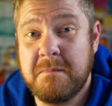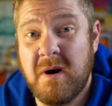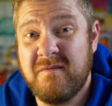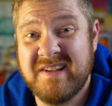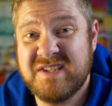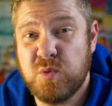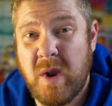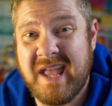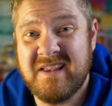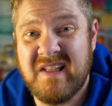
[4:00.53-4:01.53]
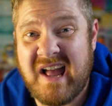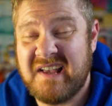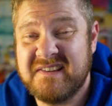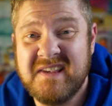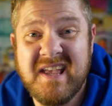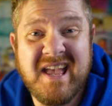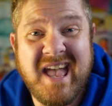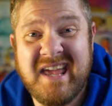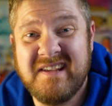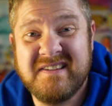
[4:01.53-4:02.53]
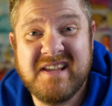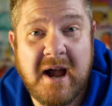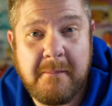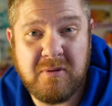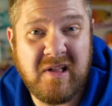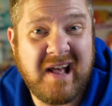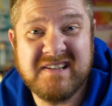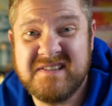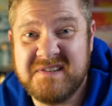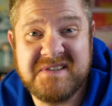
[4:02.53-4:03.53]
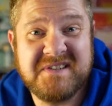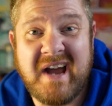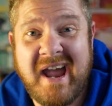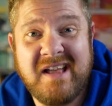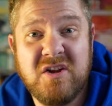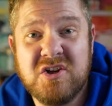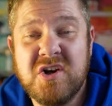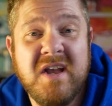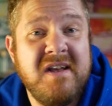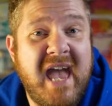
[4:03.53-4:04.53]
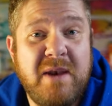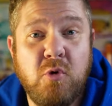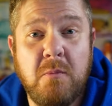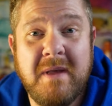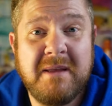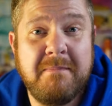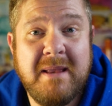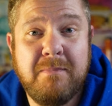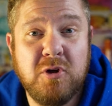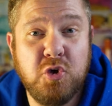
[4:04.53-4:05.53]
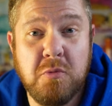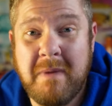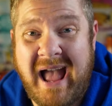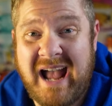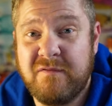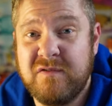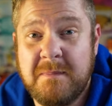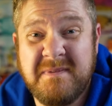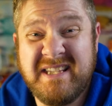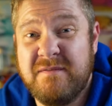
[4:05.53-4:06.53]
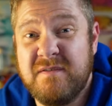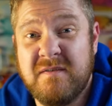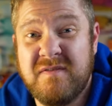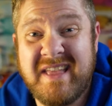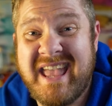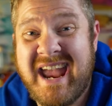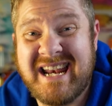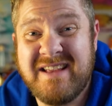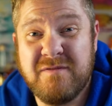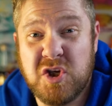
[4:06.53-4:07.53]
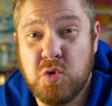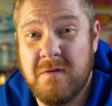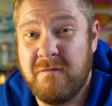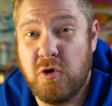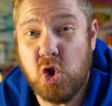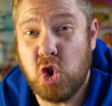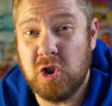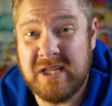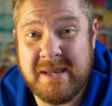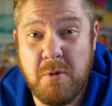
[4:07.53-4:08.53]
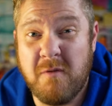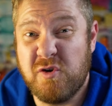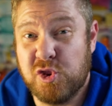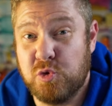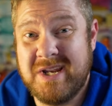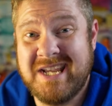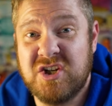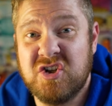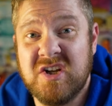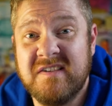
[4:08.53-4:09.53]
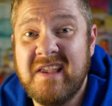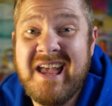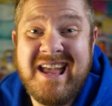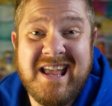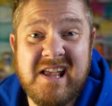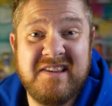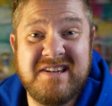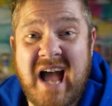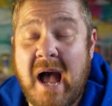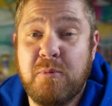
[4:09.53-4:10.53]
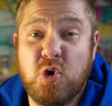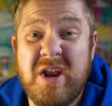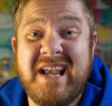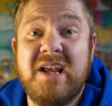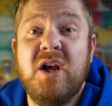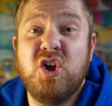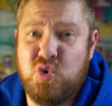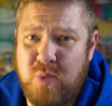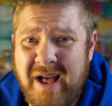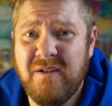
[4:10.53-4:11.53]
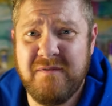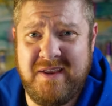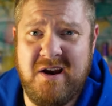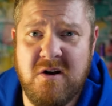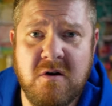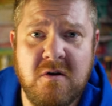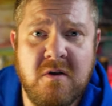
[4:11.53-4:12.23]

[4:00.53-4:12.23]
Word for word: above its weight class and is complex and stylish and will make people do backflips even if they can't even do a vertical leap over three inches is Knob Creek 12 year.